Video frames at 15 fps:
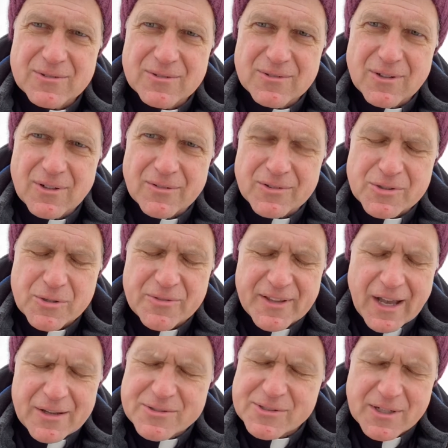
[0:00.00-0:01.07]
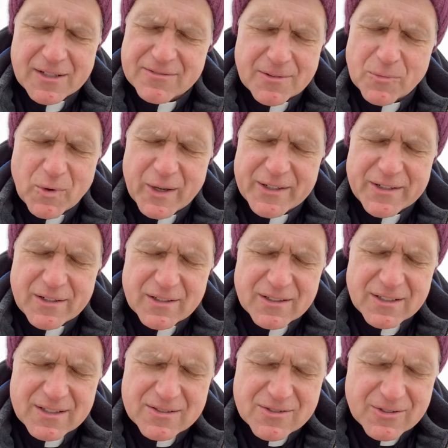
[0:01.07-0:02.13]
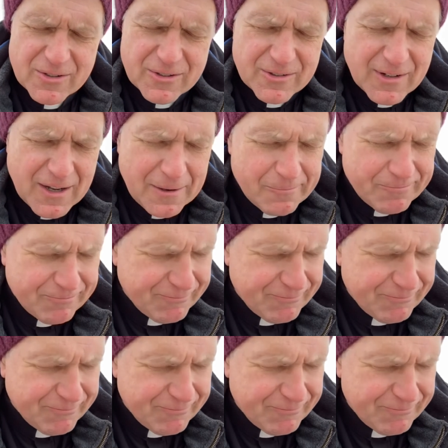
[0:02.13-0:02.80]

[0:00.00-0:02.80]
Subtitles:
over 2,000 of them, what is your